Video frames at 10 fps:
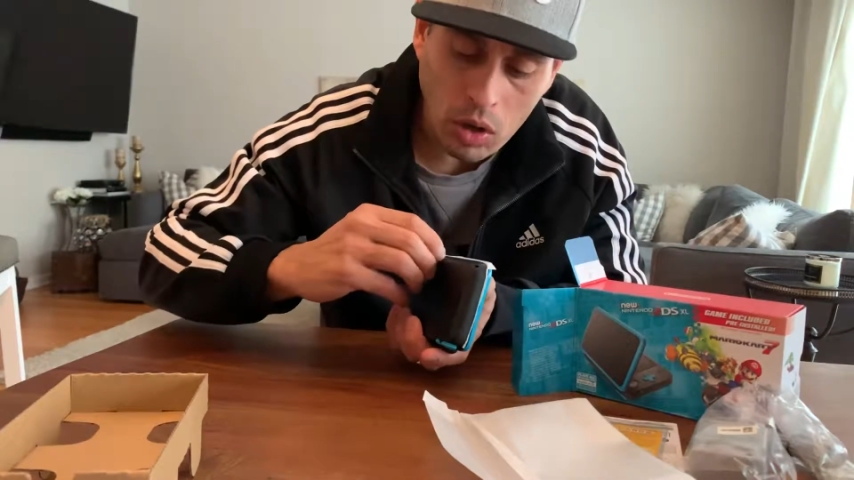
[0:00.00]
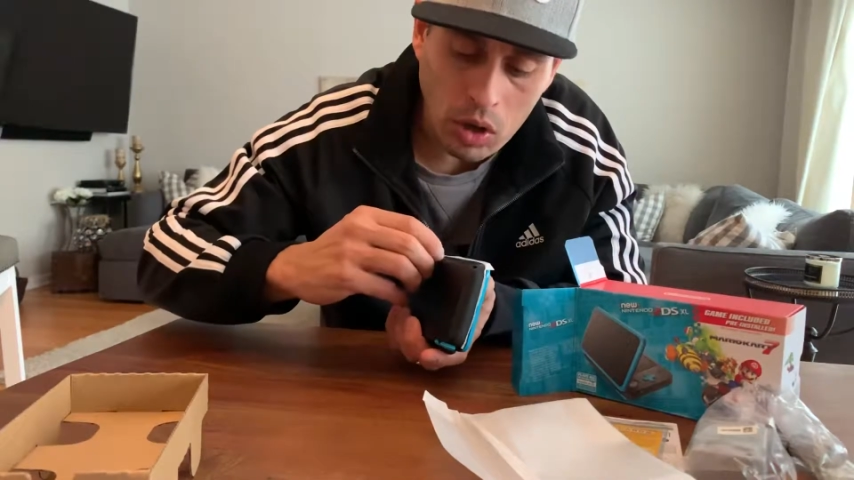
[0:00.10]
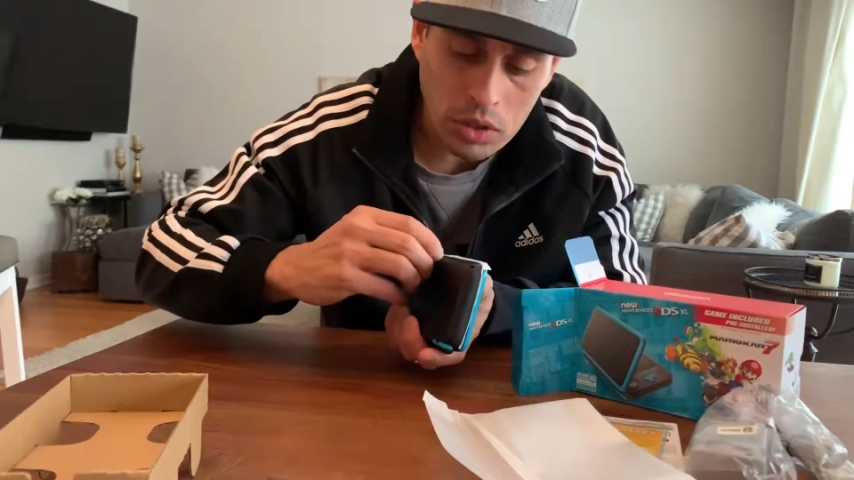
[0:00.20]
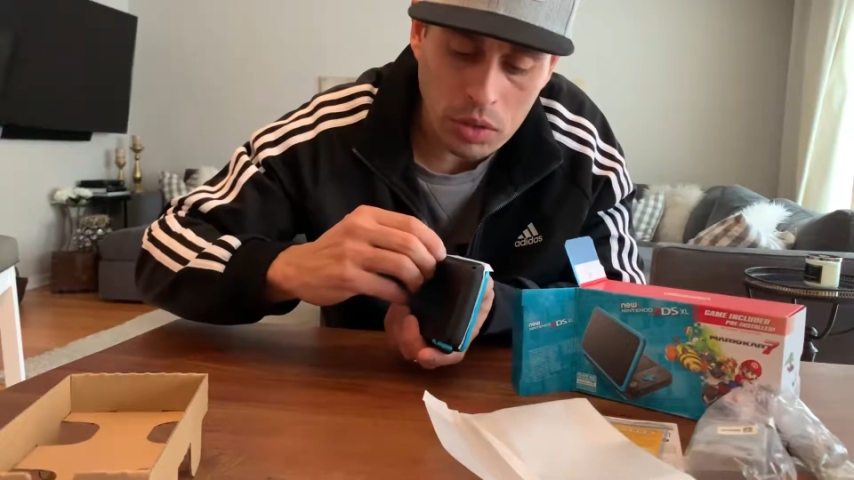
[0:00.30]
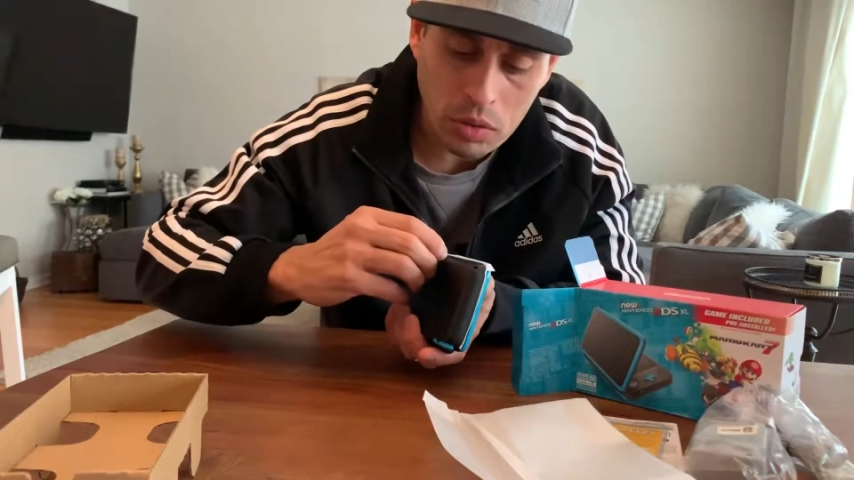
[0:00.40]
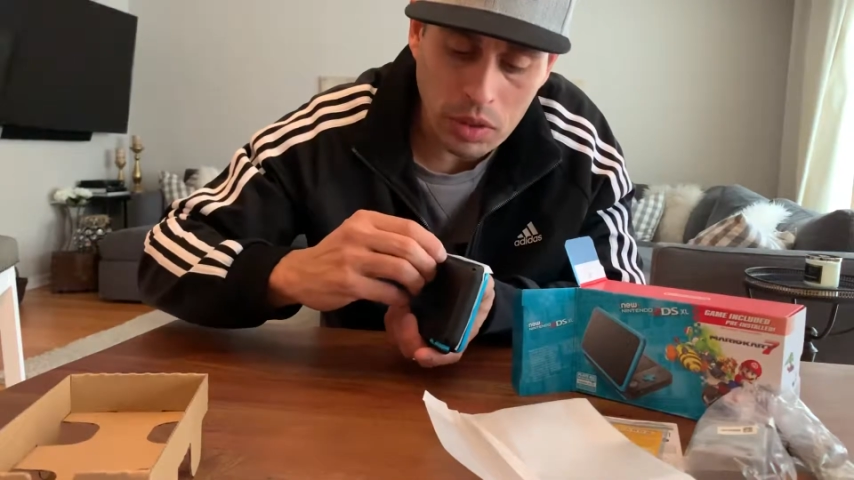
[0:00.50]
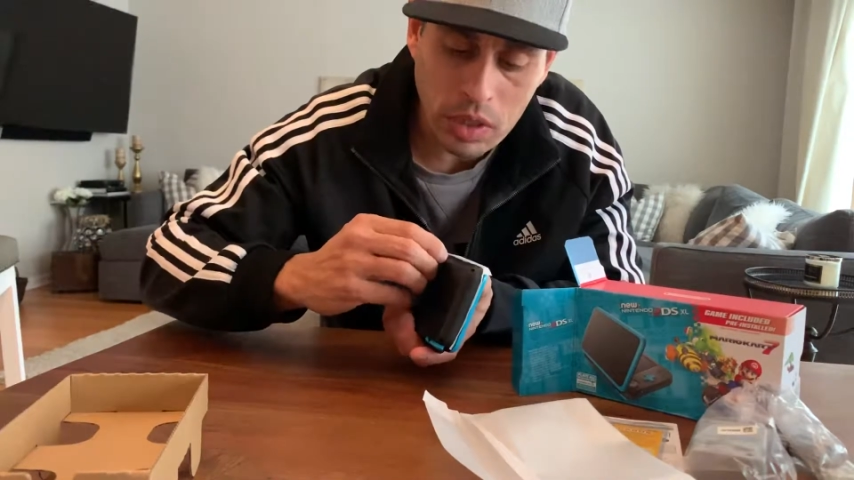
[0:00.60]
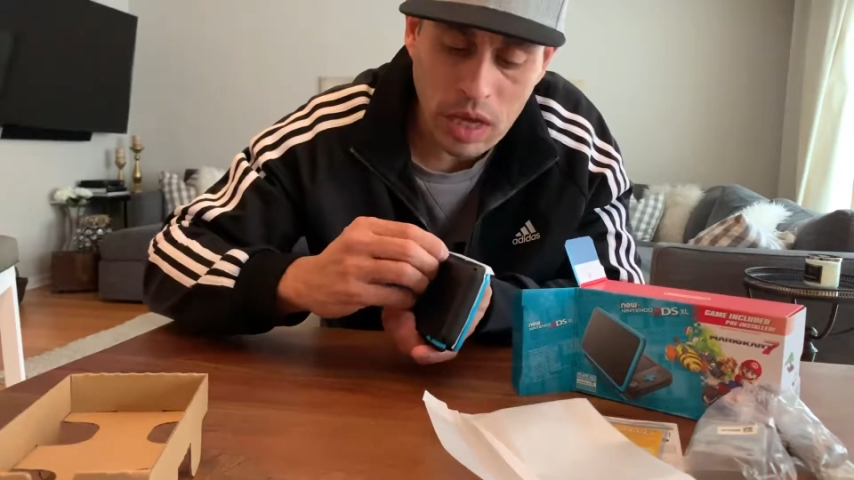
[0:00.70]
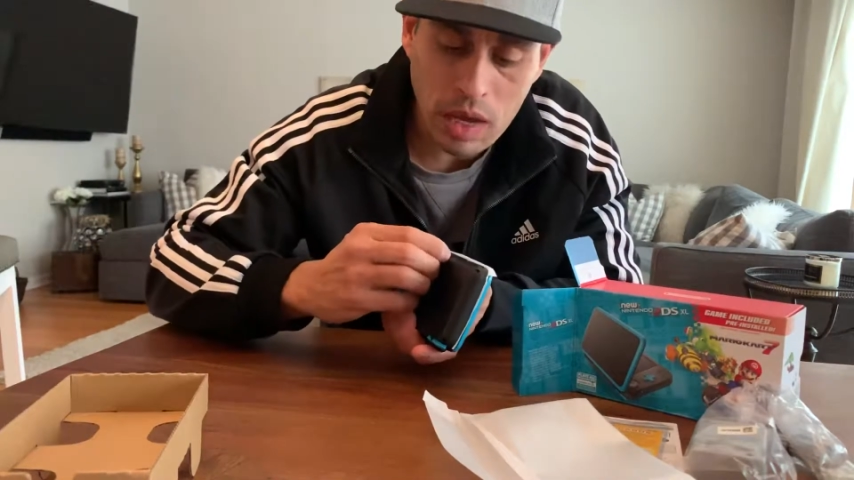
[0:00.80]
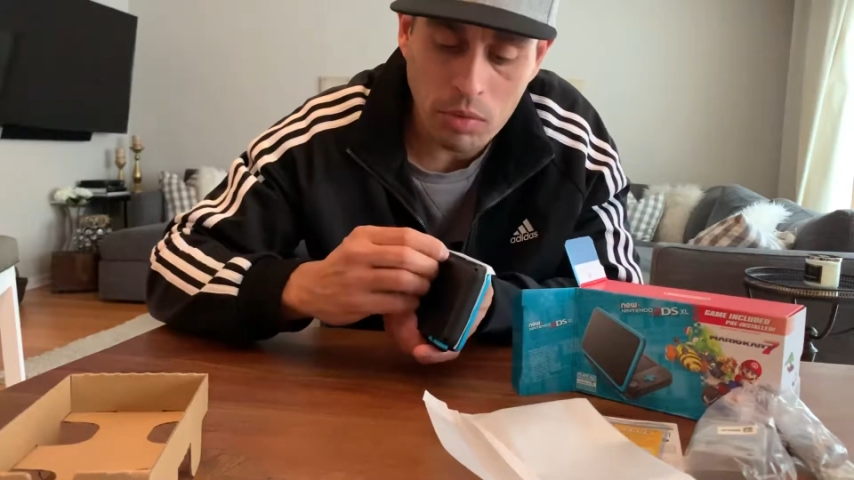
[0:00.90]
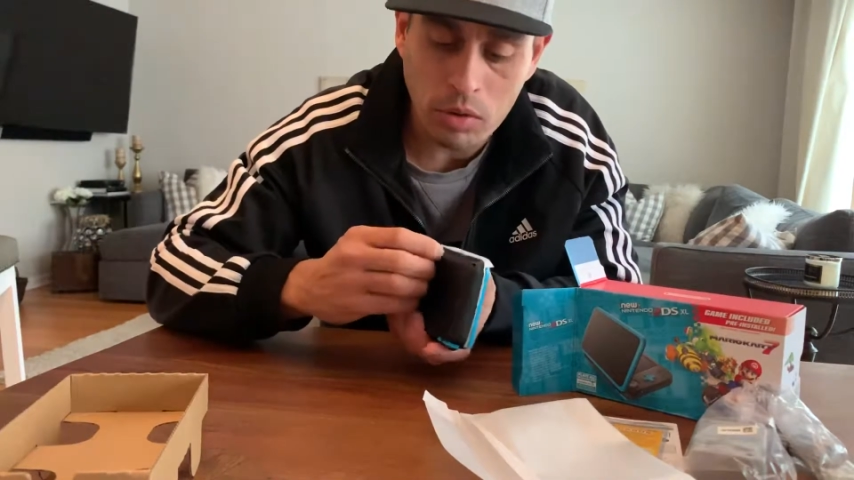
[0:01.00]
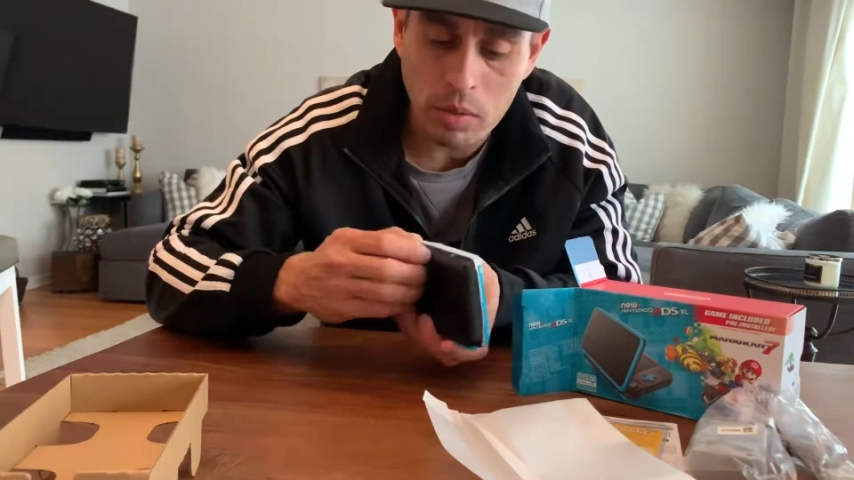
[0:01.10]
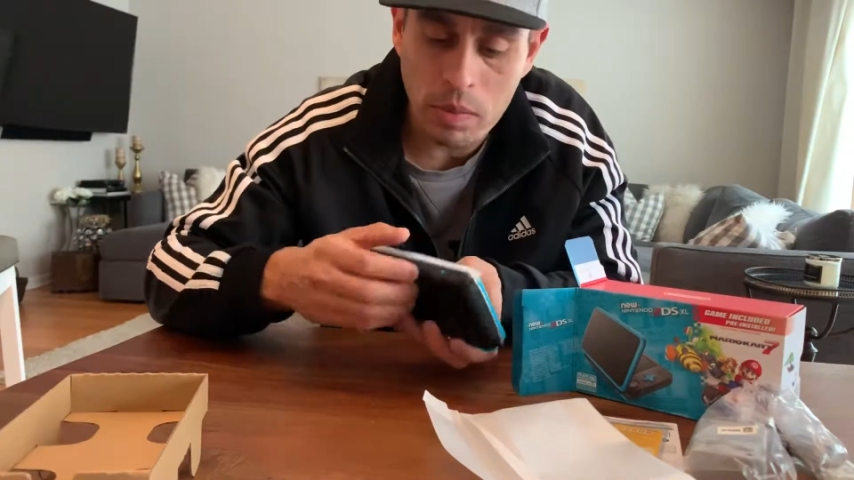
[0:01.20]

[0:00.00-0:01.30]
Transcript: auxiliary cable.